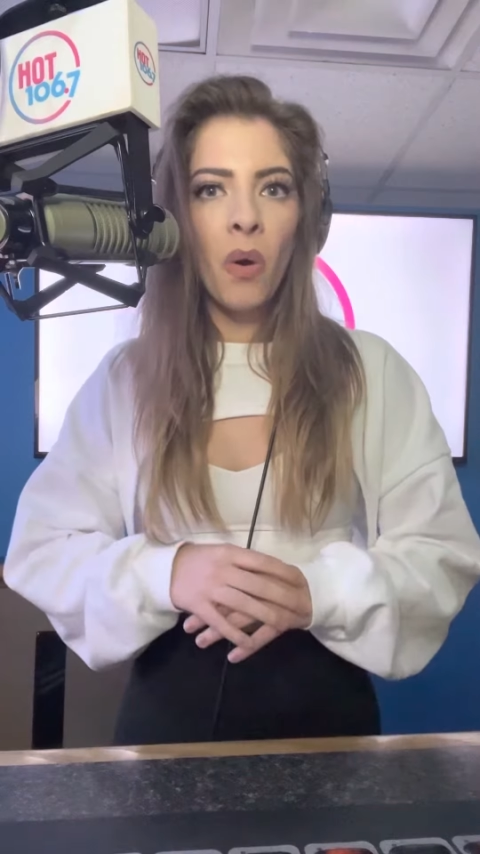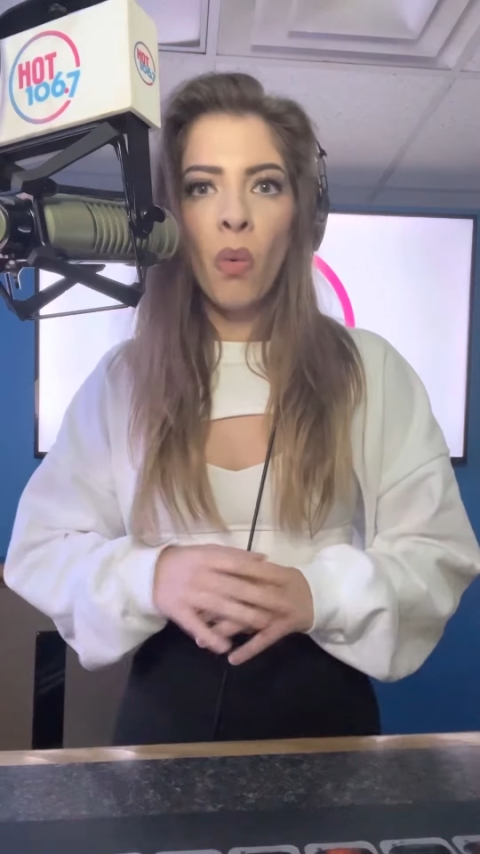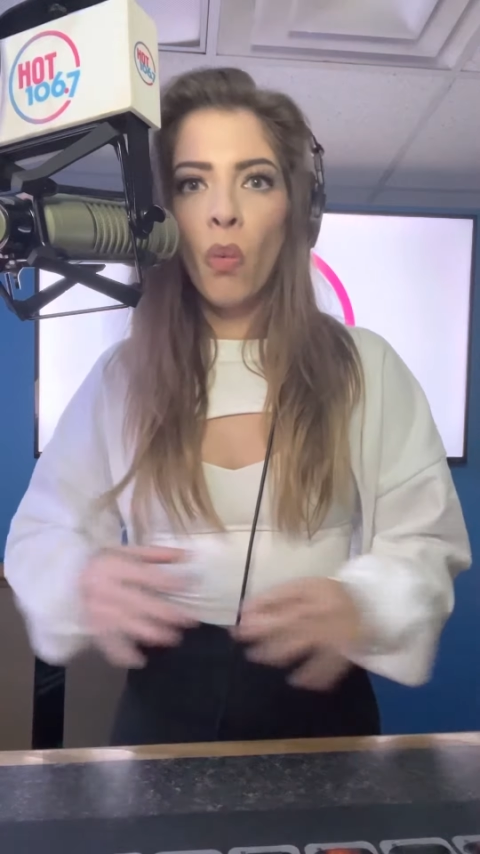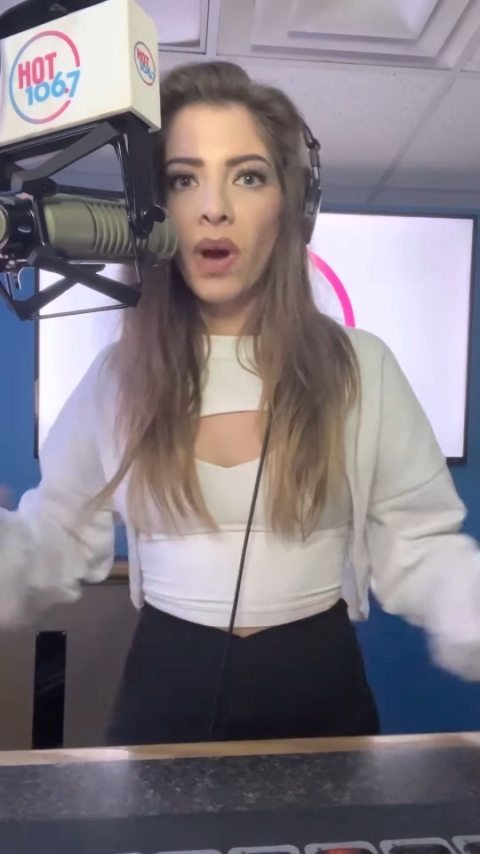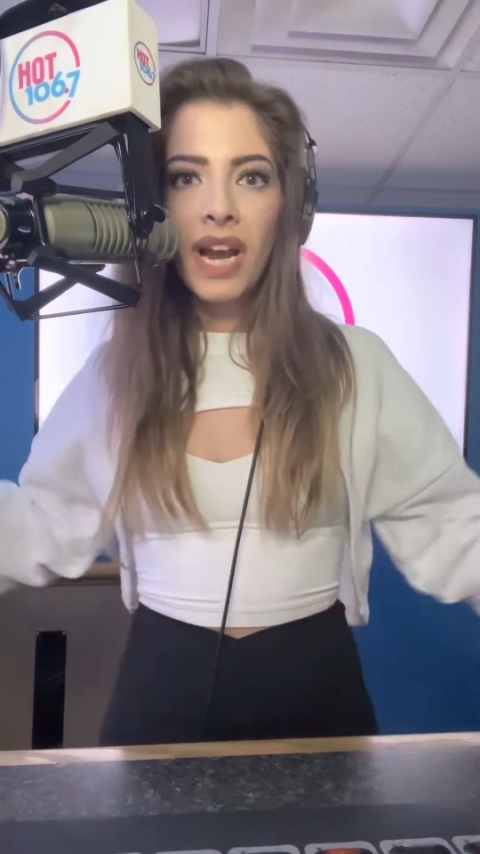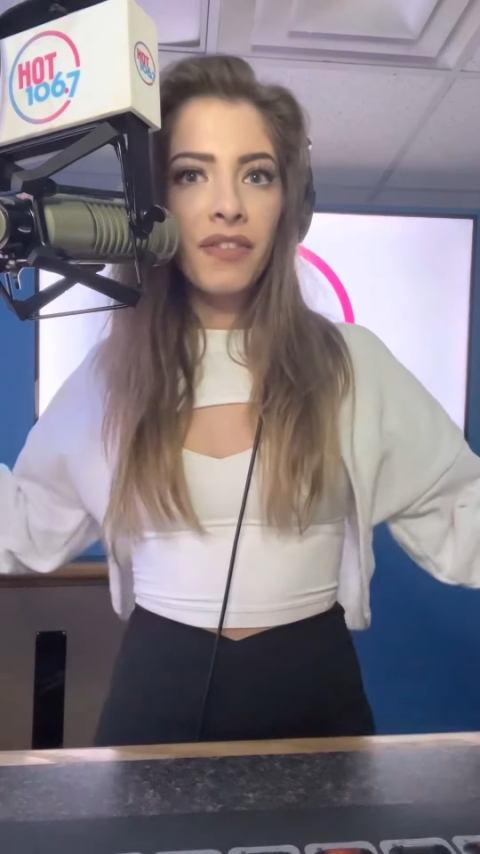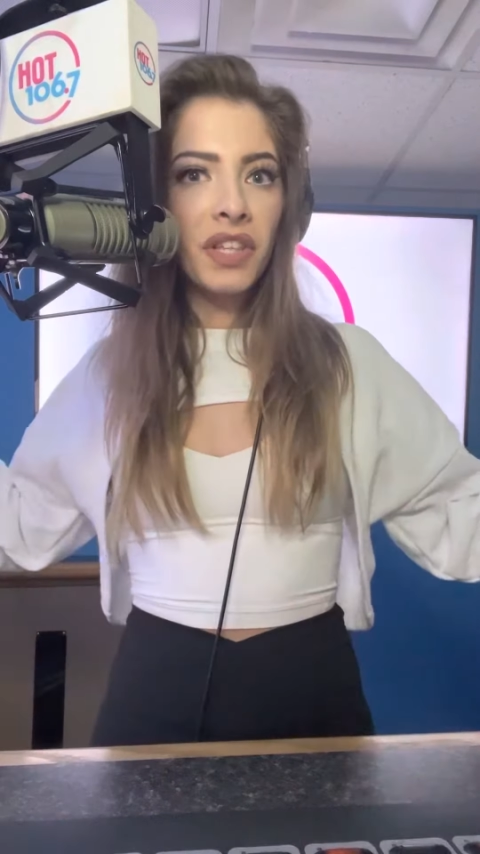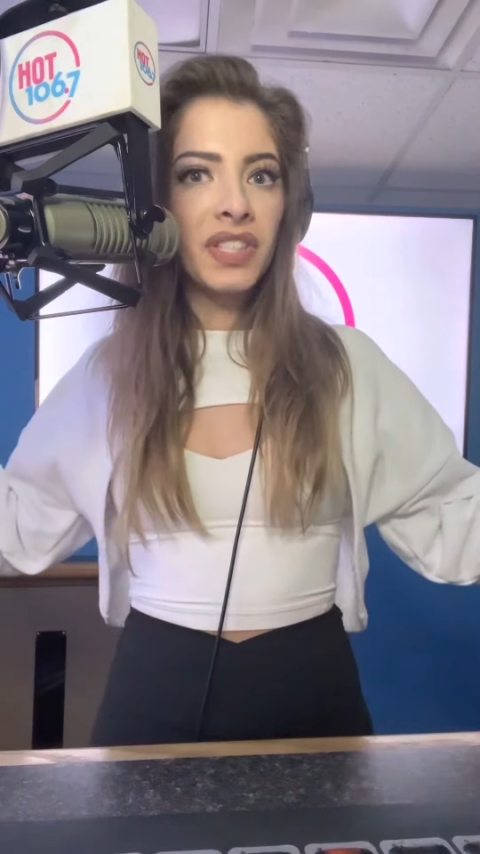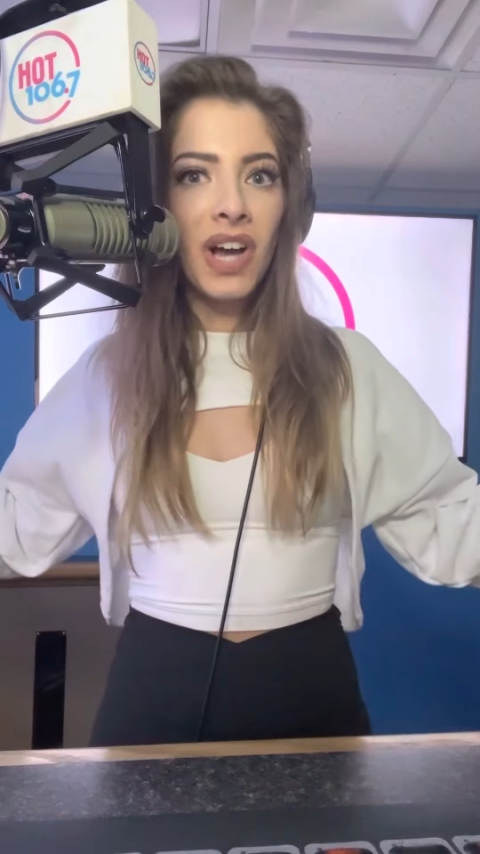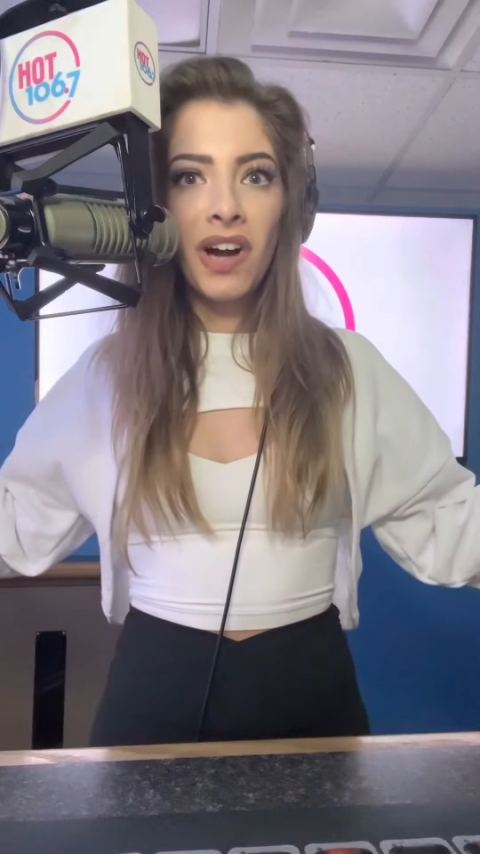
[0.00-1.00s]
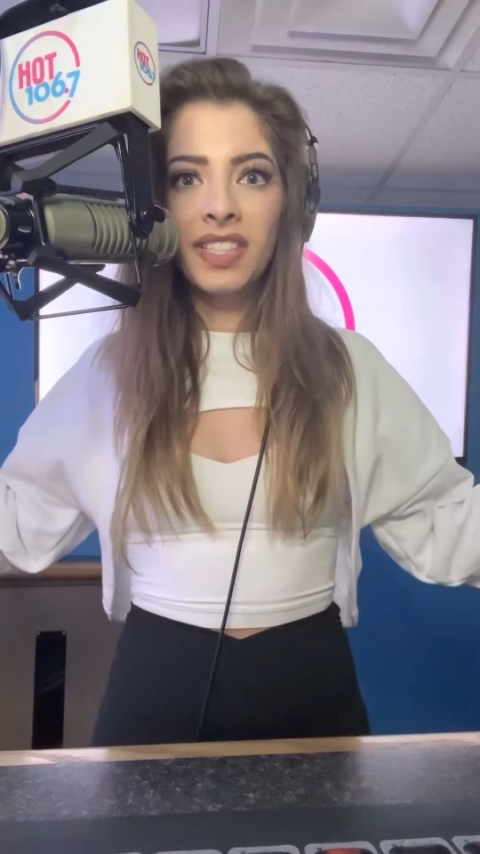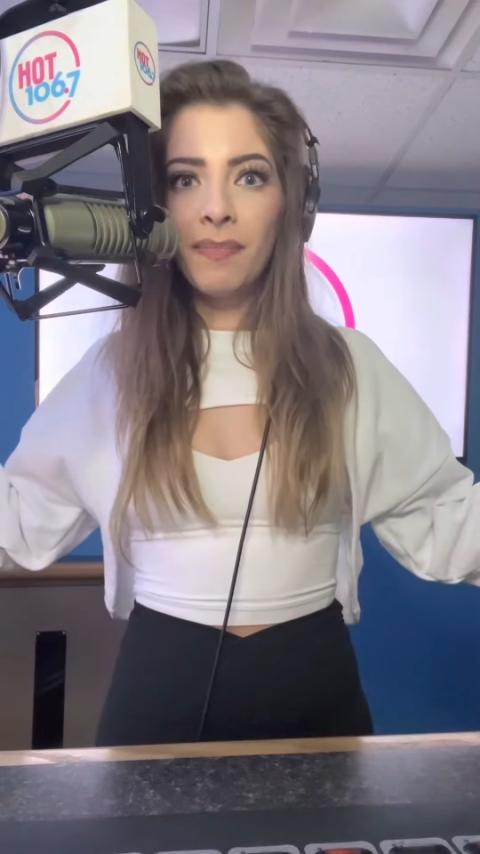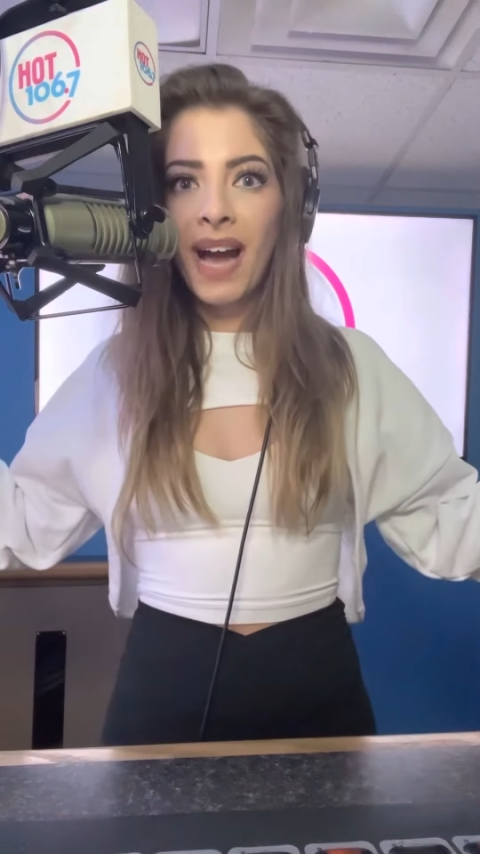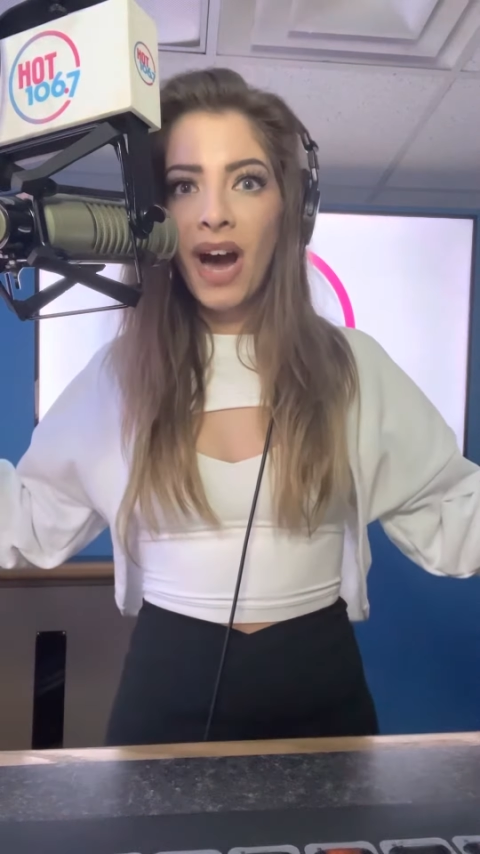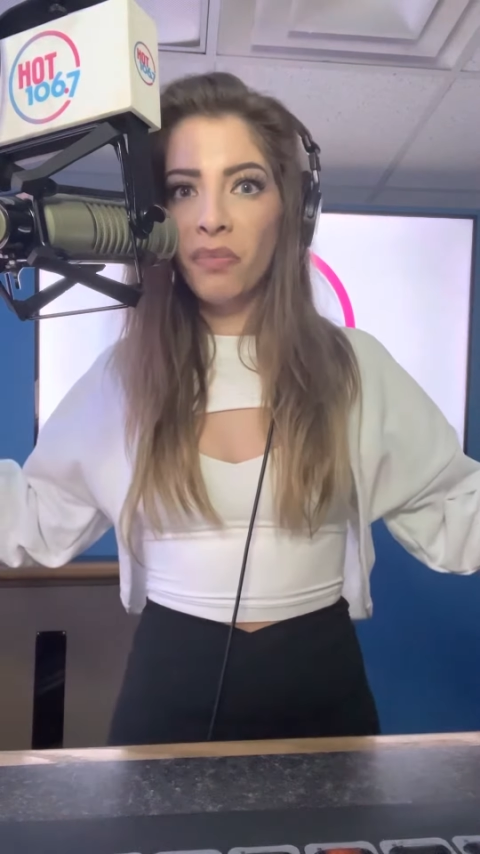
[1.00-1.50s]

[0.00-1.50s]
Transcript: whatever the song's about,